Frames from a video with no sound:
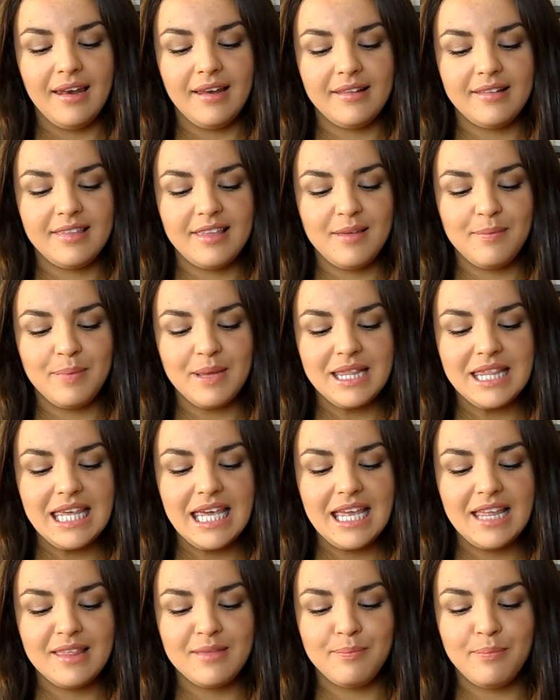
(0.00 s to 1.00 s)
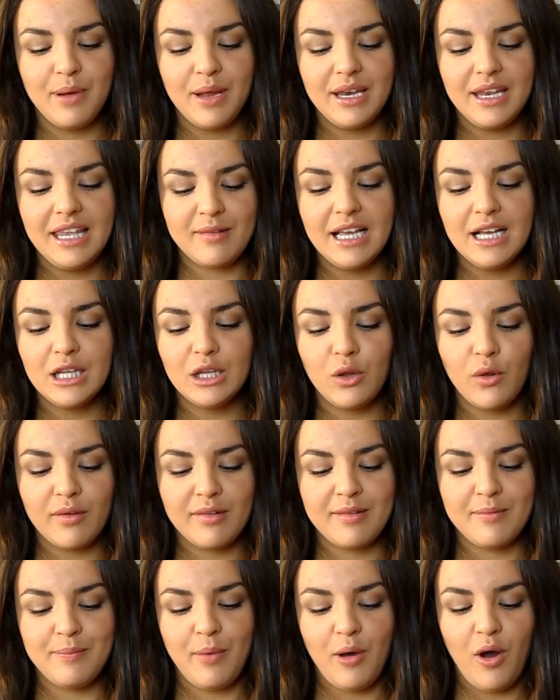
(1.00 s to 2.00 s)
and it's the Petite Bunny
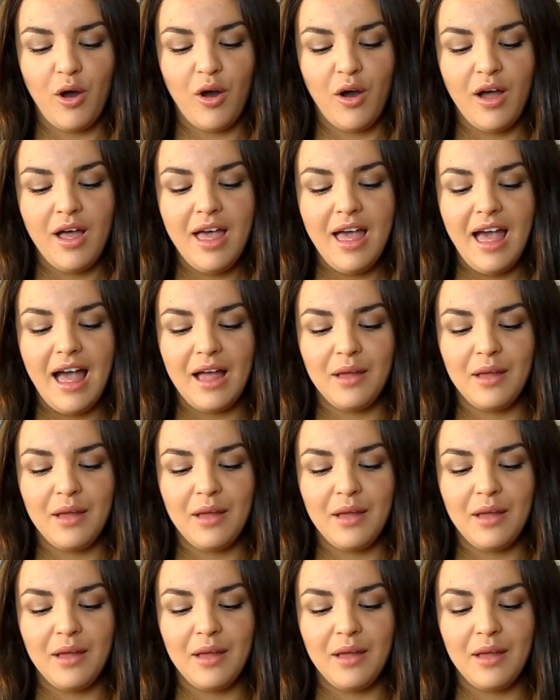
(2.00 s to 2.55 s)
Gloss Bar.